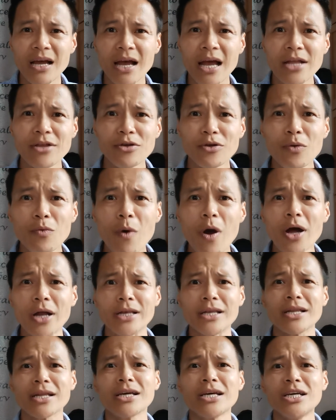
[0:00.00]
And you know
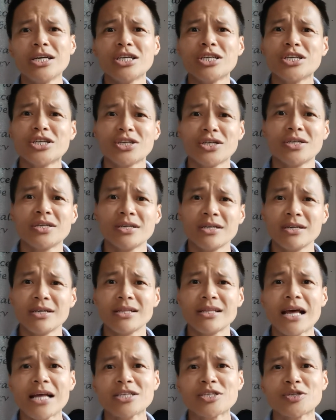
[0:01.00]
what?
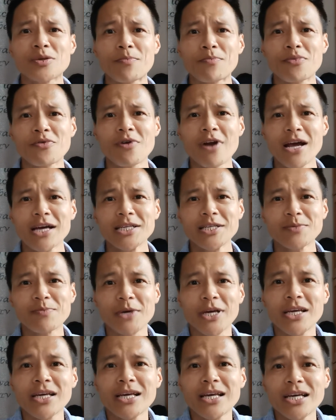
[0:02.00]
That surprised
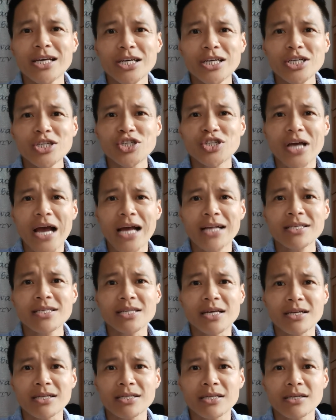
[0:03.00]
me. She
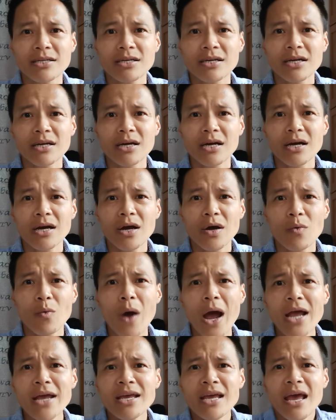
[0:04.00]
answered,
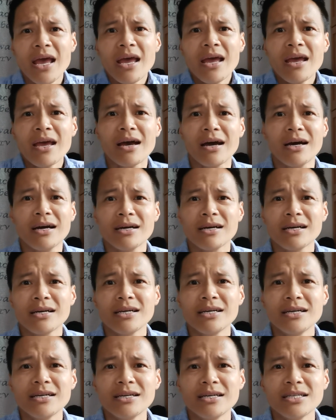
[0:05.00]
why care?
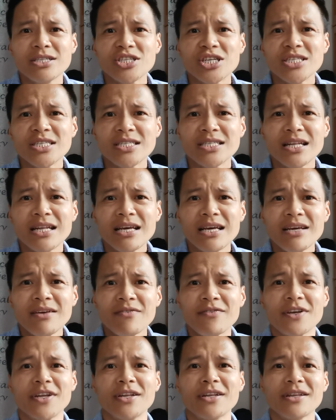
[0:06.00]
Just
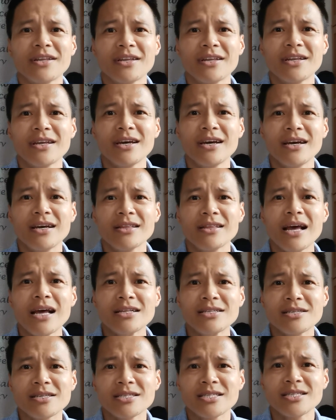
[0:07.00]
leave it.
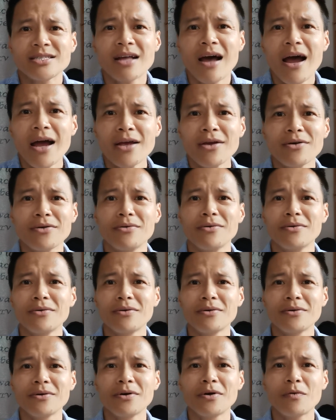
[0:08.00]
That's a style.
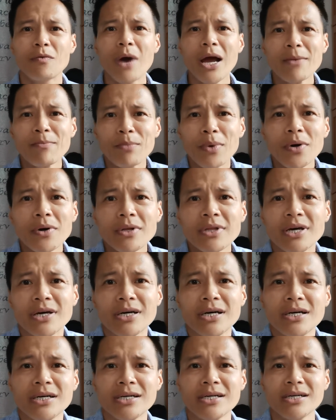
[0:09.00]
Why
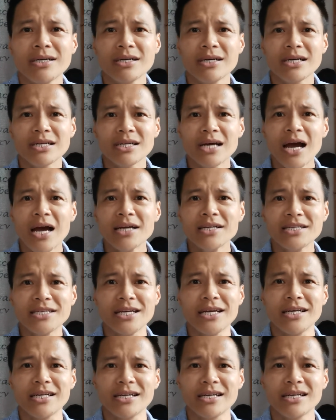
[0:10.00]
bother
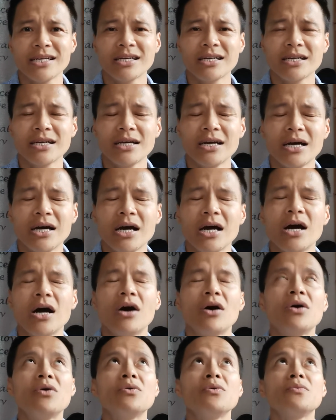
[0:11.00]
tidying?
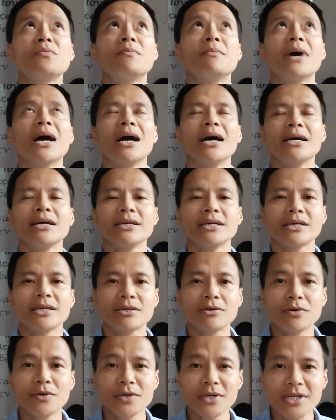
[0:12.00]
Oh my
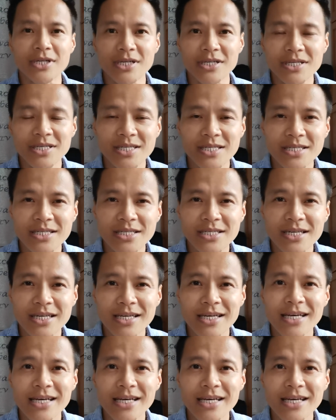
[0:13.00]
goodness.